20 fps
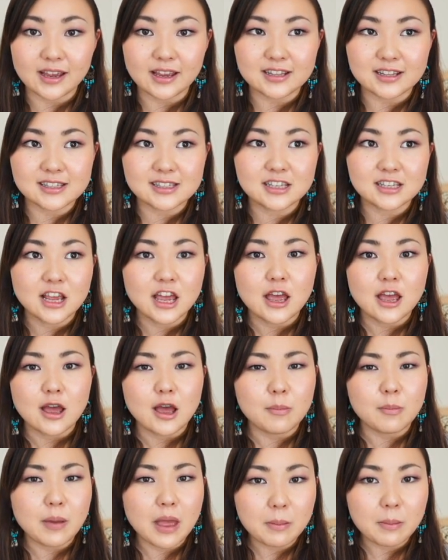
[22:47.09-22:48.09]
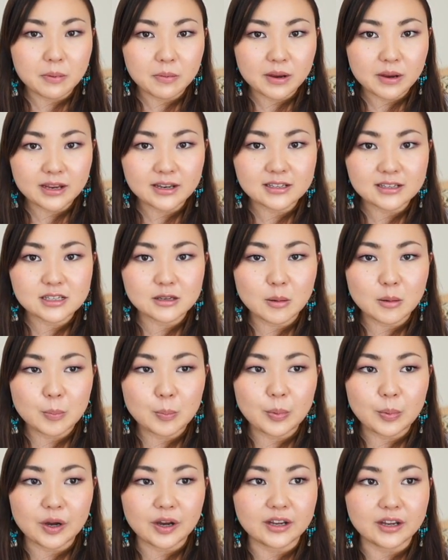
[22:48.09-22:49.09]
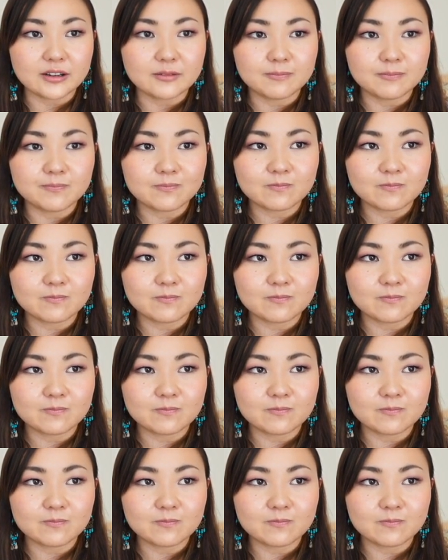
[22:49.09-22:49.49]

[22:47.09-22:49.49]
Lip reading: It's a peppermint, but